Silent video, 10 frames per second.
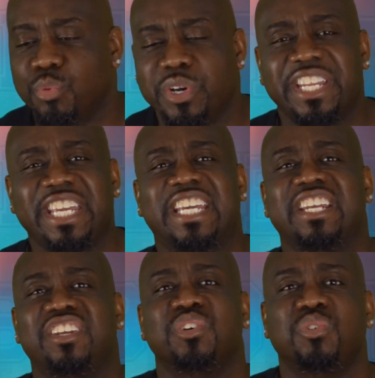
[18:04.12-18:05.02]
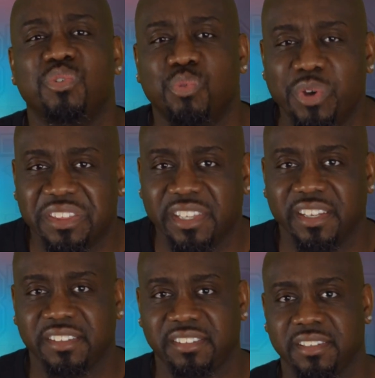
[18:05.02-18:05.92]
what he can do with
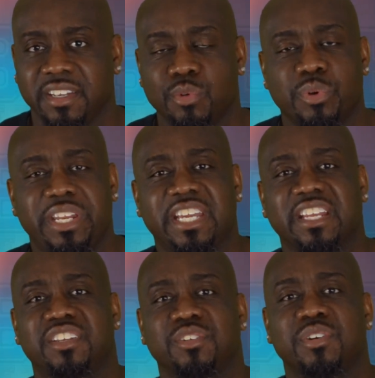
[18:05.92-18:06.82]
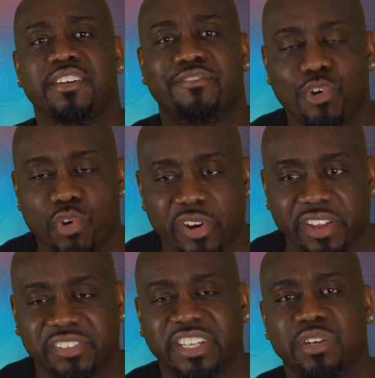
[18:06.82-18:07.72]
us, what he can do for
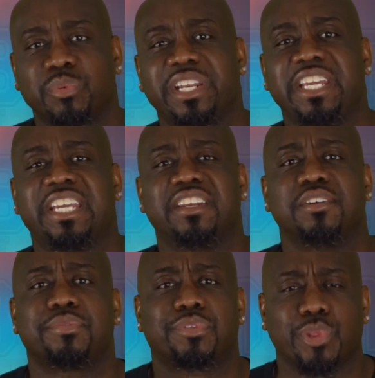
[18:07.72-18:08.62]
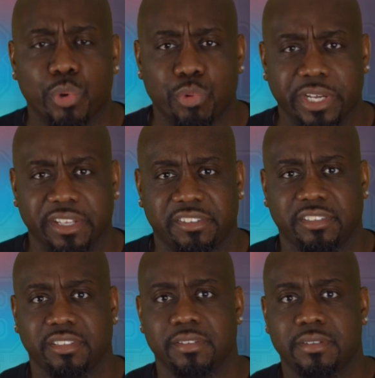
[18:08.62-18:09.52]
us, and what he can do through
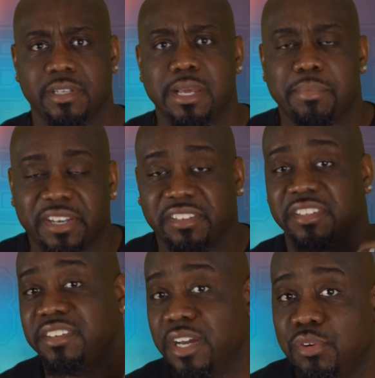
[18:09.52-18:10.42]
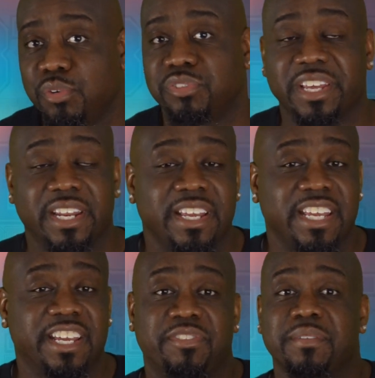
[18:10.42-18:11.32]
us. Because he knows that
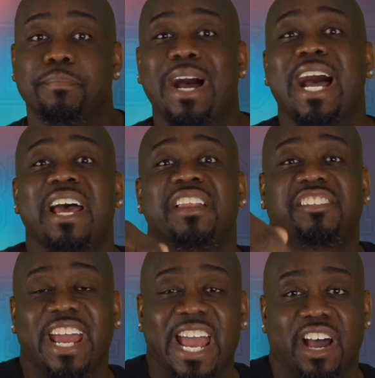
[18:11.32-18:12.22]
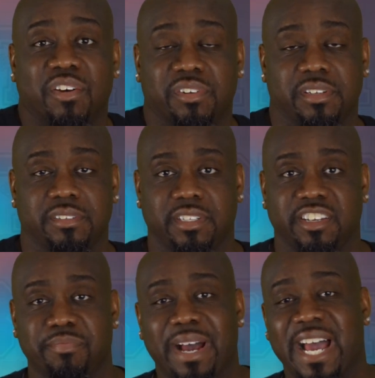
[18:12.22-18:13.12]
if my child,
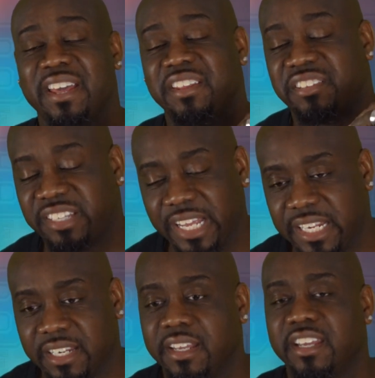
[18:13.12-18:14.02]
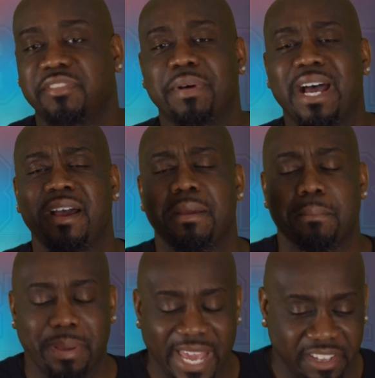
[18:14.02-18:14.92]
if my saint, if my
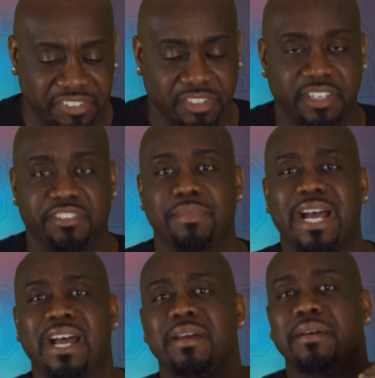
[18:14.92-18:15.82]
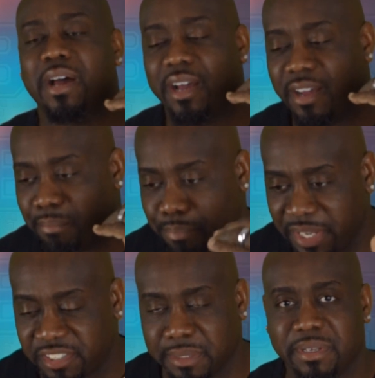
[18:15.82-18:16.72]
pastor, if my
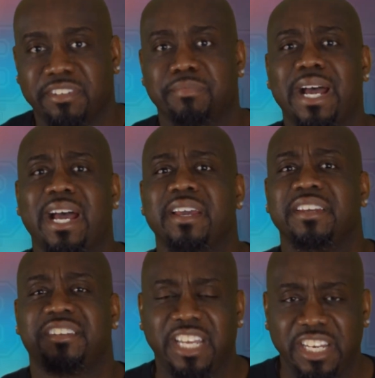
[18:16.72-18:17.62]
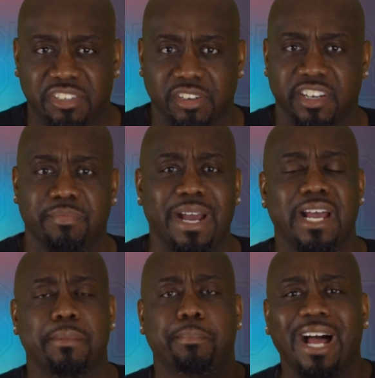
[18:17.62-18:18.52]
bishop, if my teacher, if
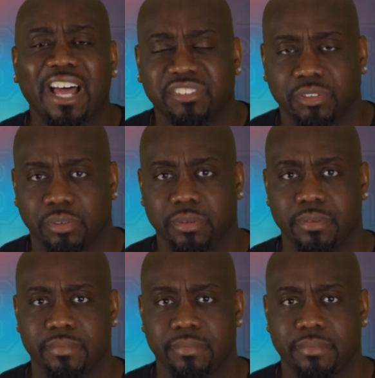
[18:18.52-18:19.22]
my apostle,